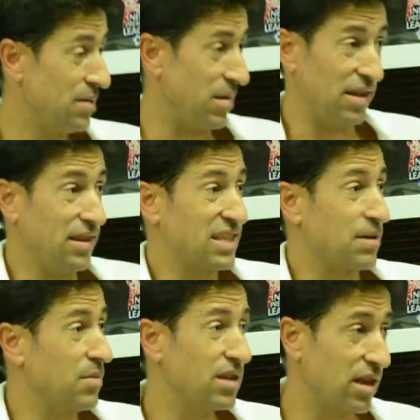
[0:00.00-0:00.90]
But it
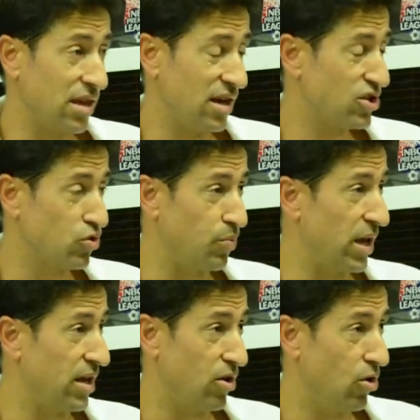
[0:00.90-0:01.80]
doesn't mean that he has to
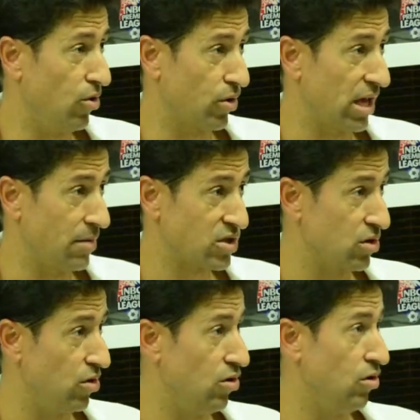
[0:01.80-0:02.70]
play all games,
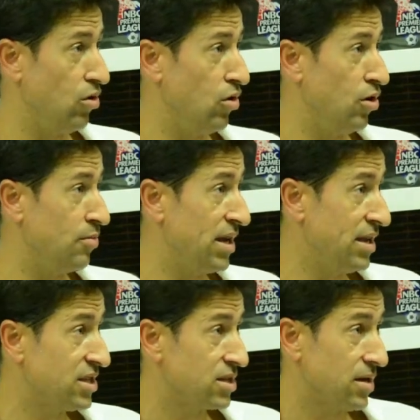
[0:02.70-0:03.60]
all
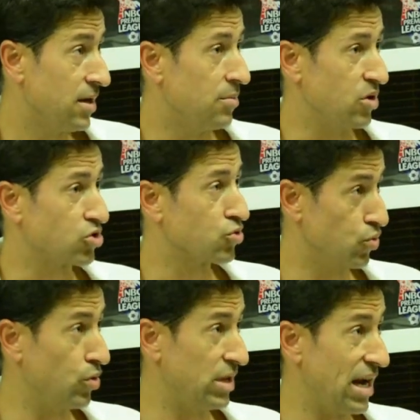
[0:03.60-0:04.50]
minutes, because
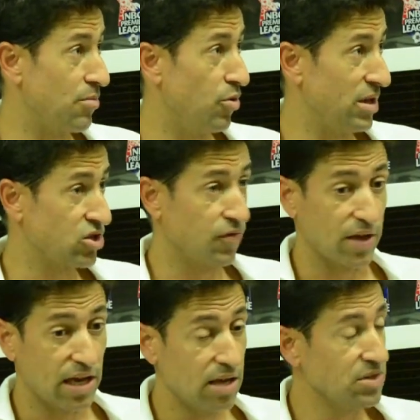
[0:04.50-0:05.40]
there are moments of
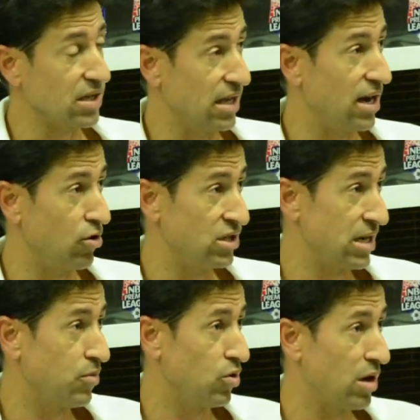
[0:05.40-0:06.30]
the games and there are
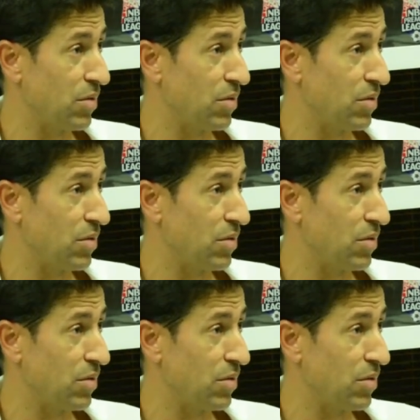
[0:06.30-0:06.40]
some other